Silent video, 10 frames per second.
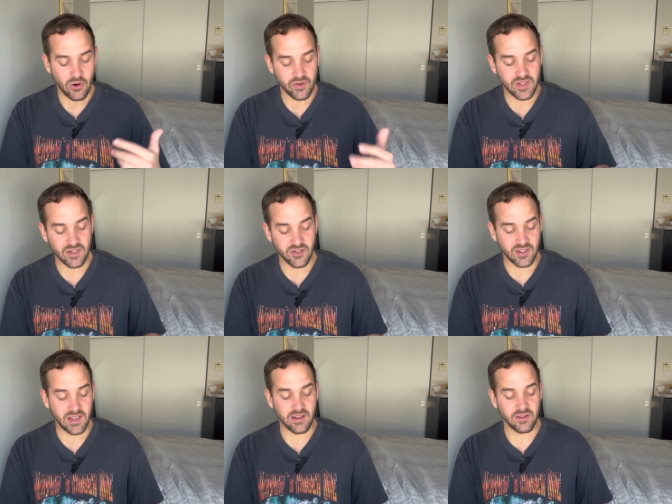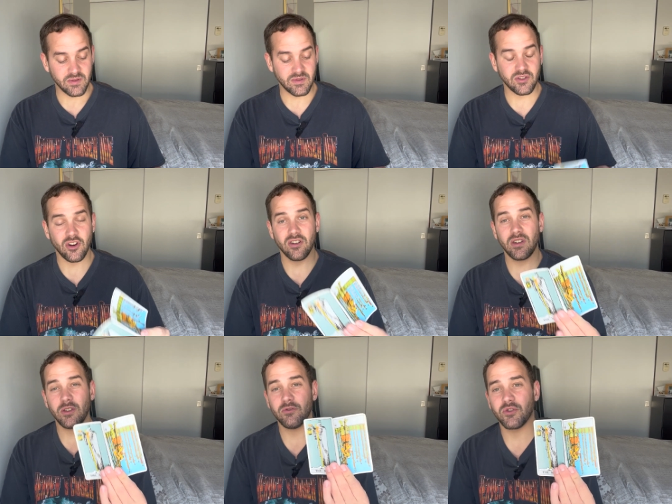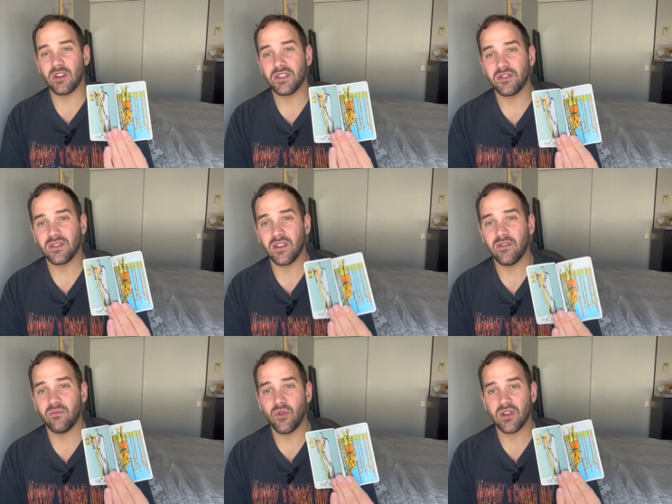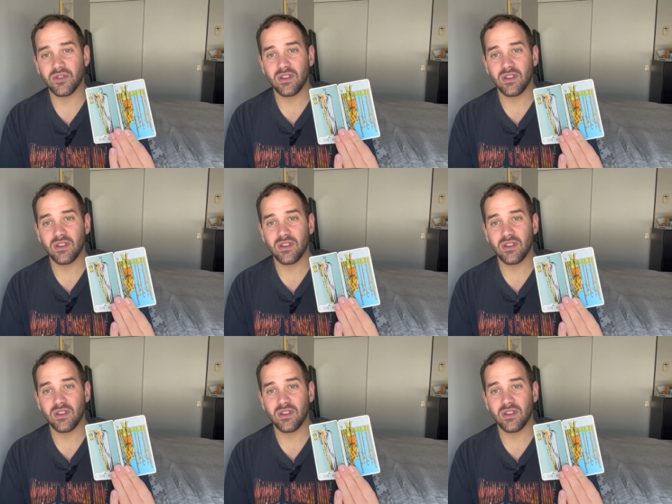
Or this is just saying you're trying to trust yourself more,